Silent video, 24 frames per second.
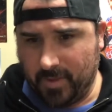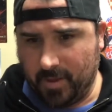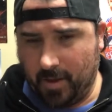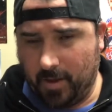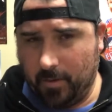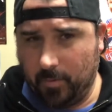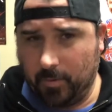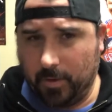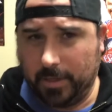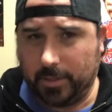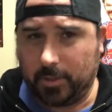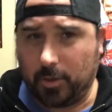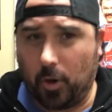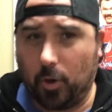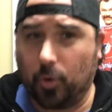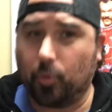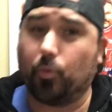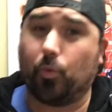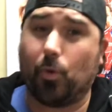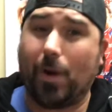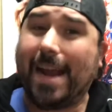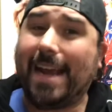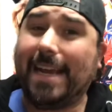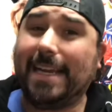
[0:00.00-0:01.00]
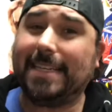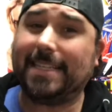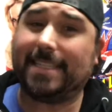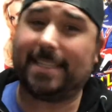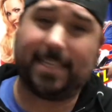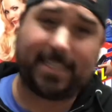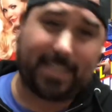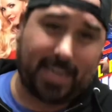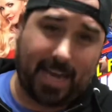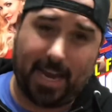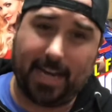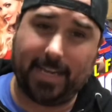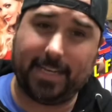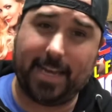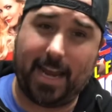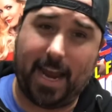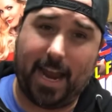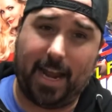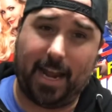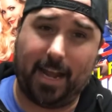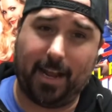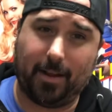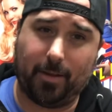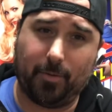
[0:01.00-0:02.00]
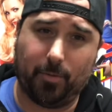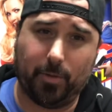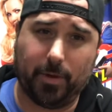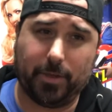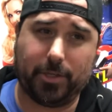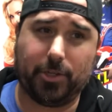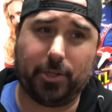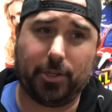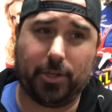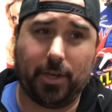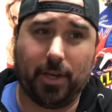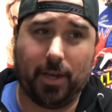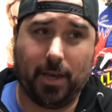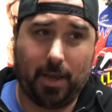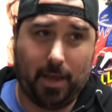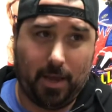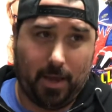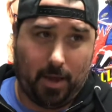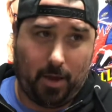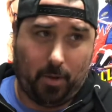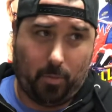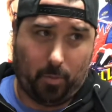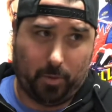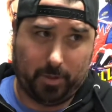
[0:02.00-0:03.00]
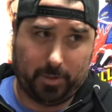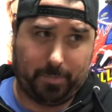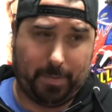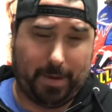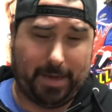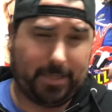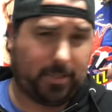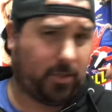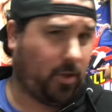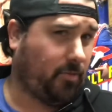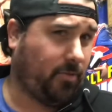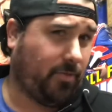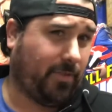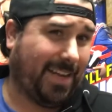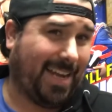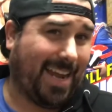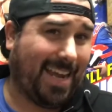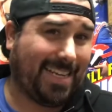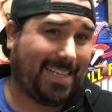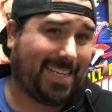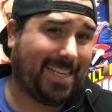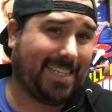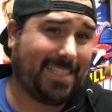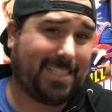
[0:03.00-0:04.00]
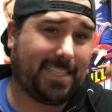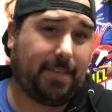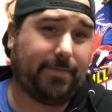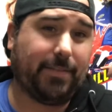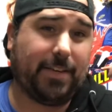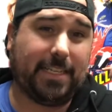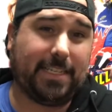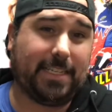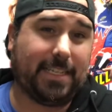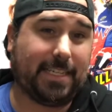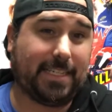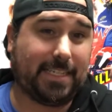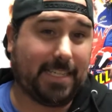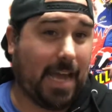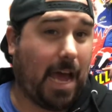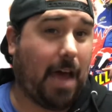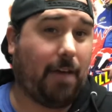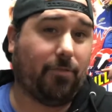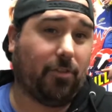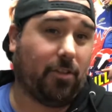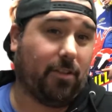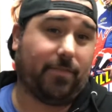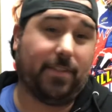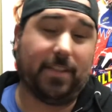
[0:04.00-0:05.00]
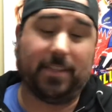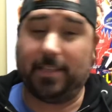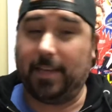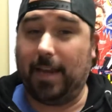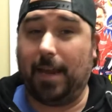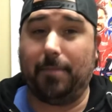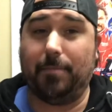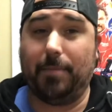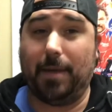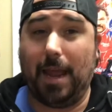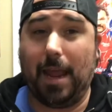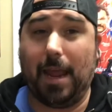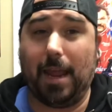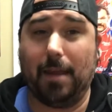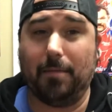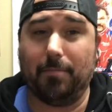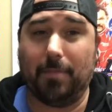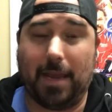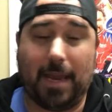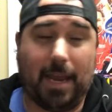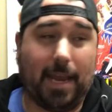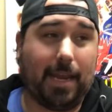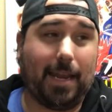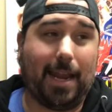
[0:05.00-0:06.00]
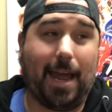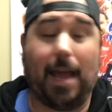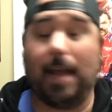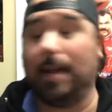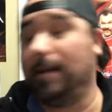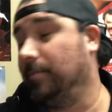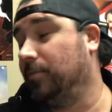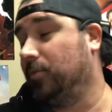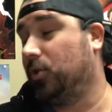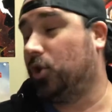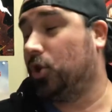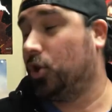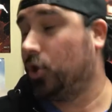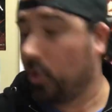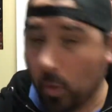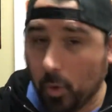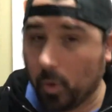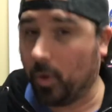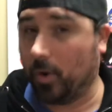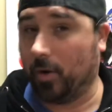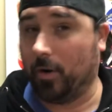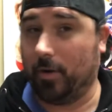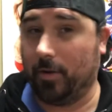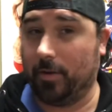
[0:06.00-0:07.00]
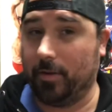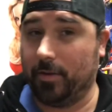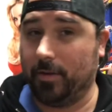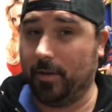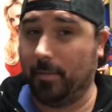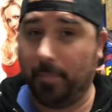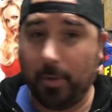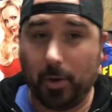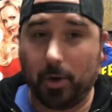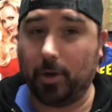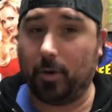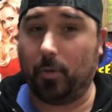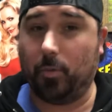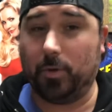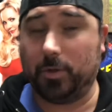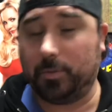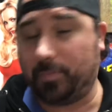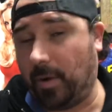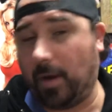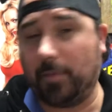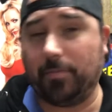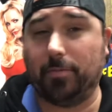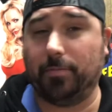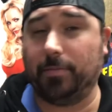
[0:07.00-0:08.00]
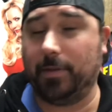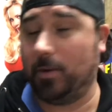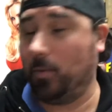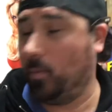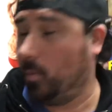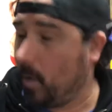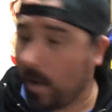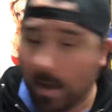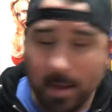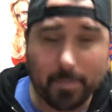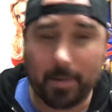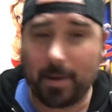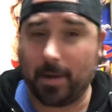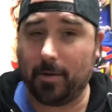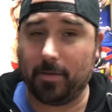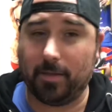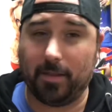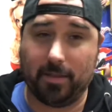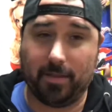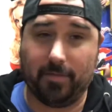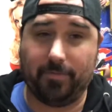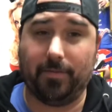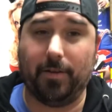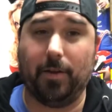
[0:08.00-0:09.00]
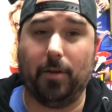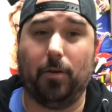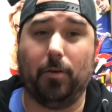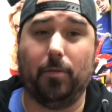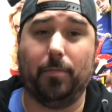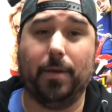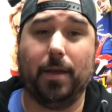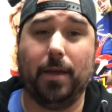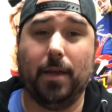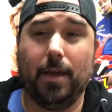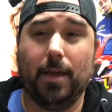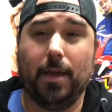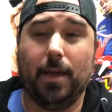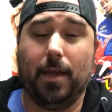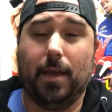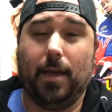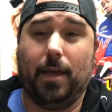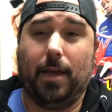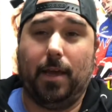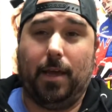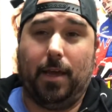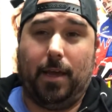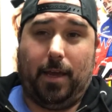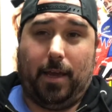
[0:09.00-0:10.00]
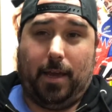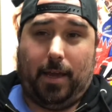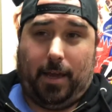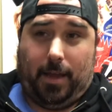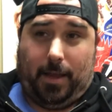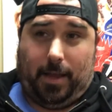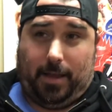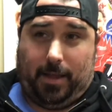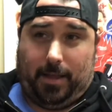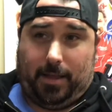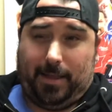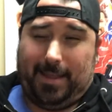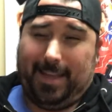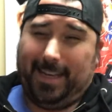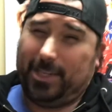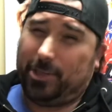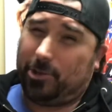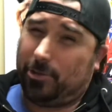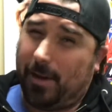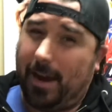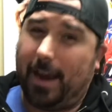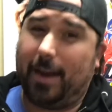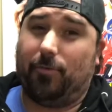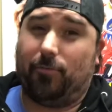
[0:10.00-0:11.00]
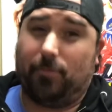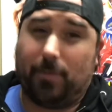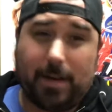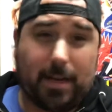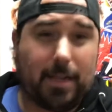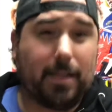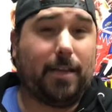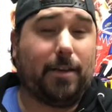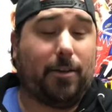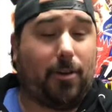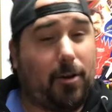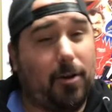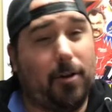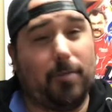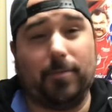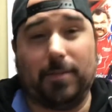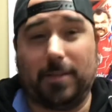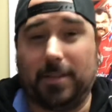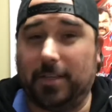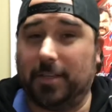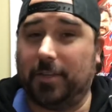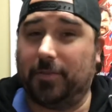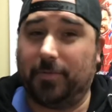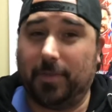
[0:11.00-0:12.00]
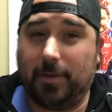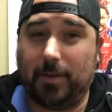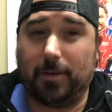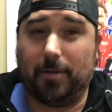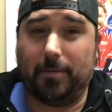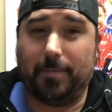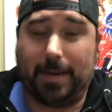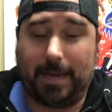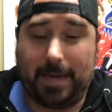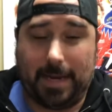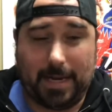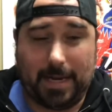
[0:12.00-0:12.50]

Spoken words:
is called Raise the Titanic, which was based off of a 1976 novel of the same name, and I am sure the book was probably way better than the film. They tried really hard with this film, and